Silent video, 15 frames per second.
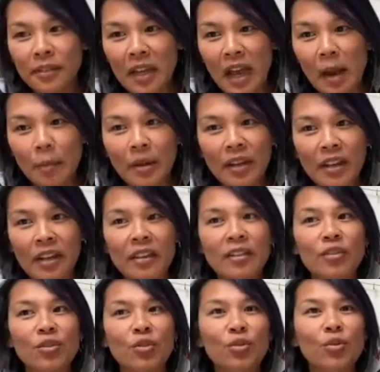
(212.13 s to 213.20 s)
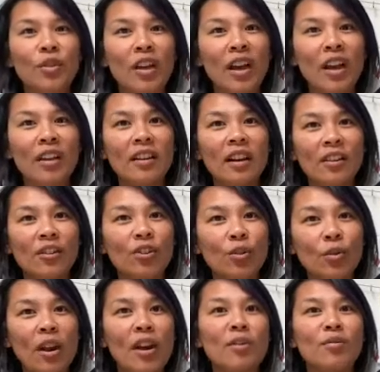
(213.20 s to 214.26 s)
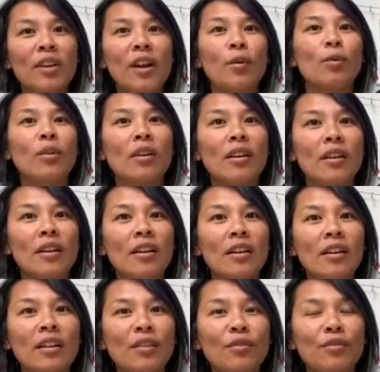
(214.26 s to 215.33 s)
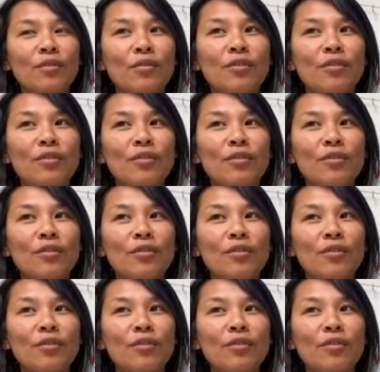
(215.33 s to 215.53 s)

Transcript: tapping into that underground network of